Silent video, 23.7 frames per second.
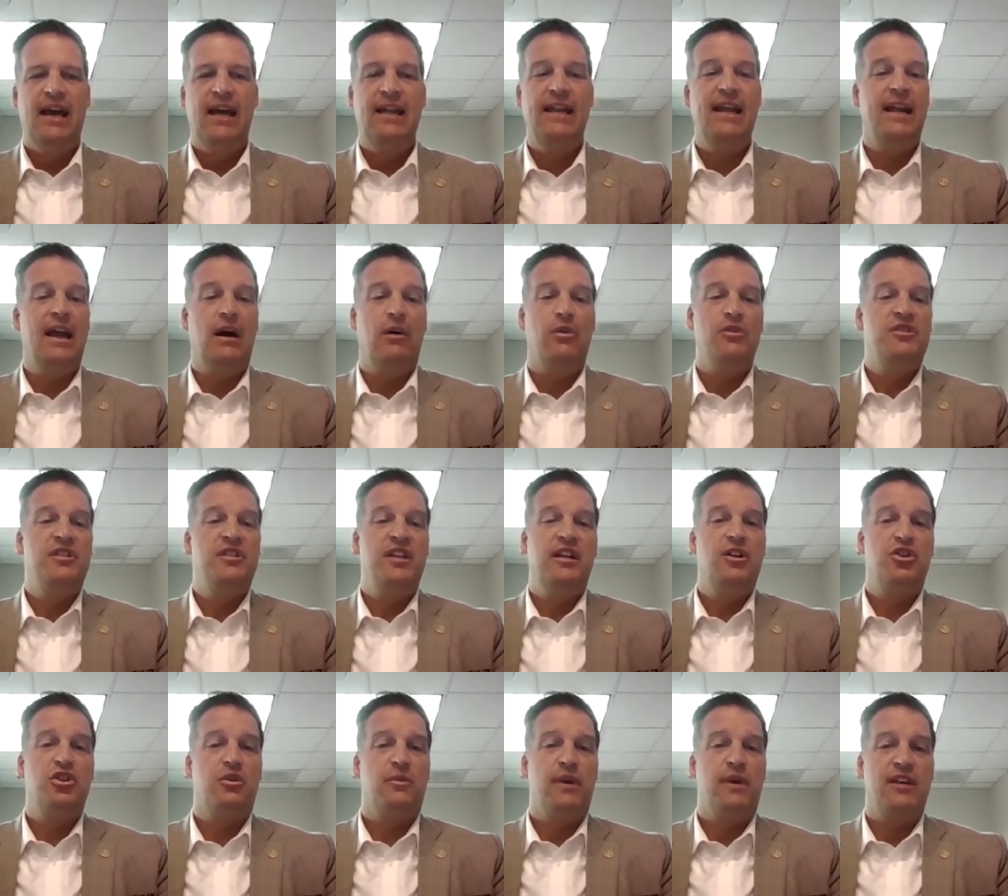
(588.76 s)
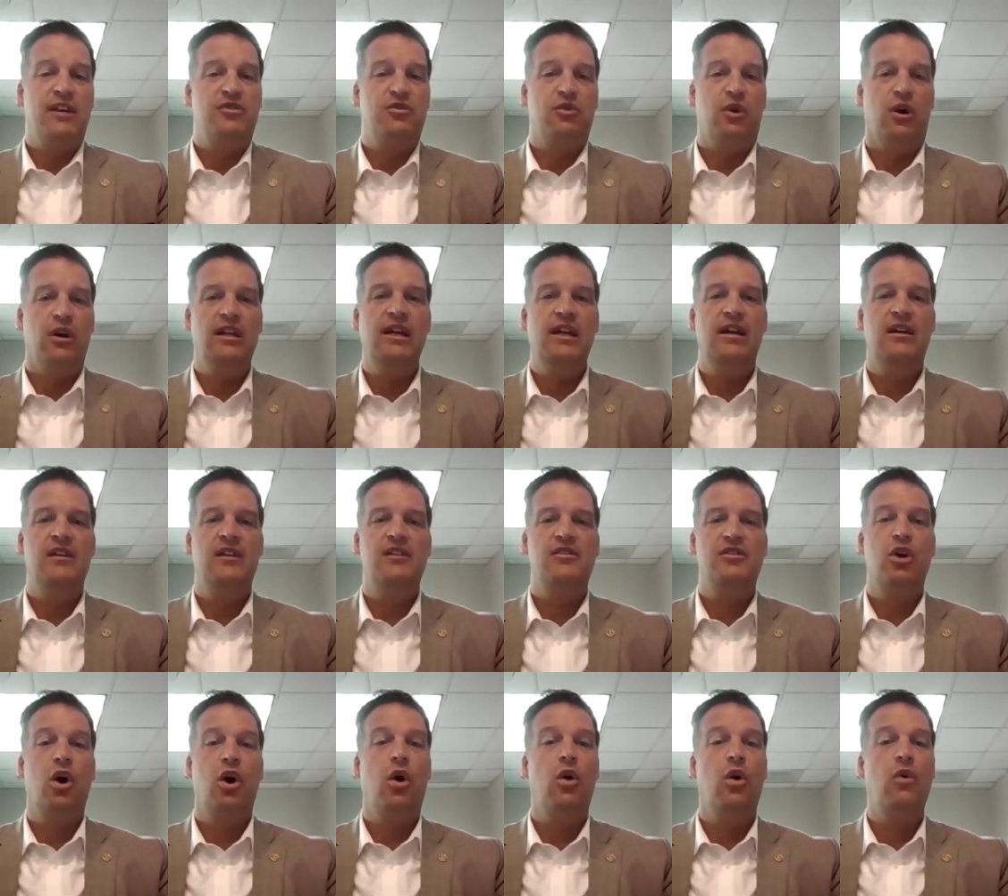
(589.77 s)
And then our signature restaurant here
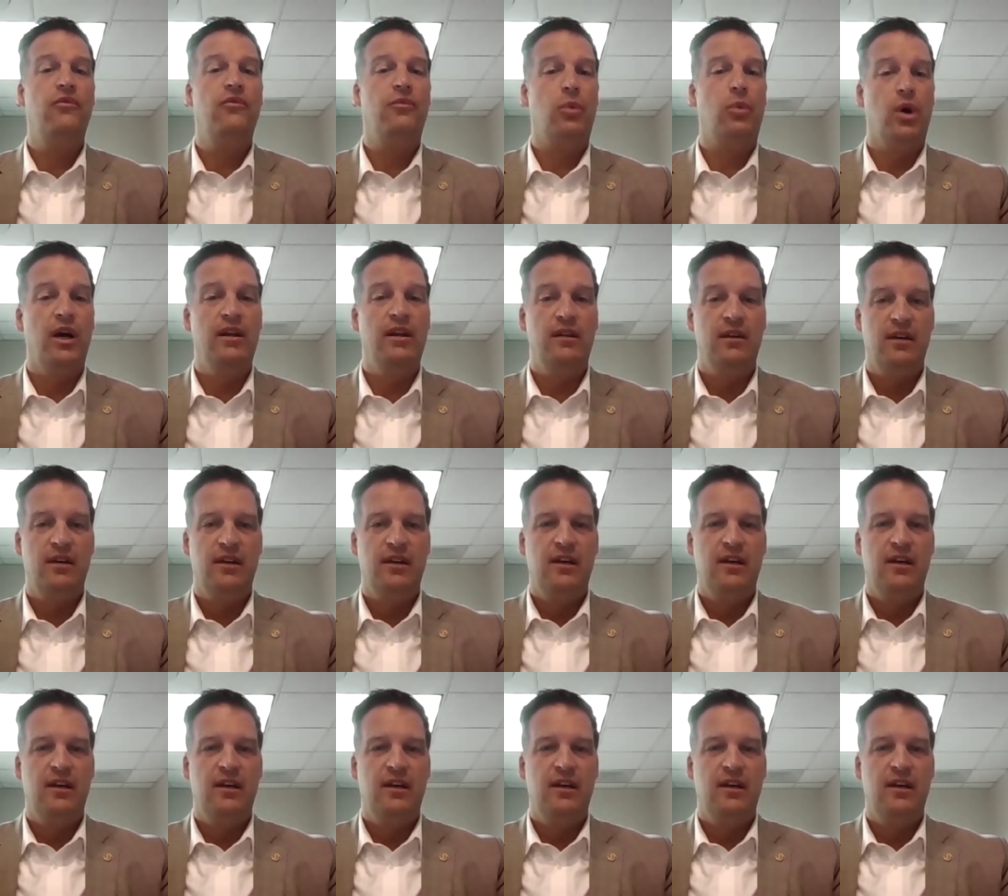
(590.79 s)
is Covewood.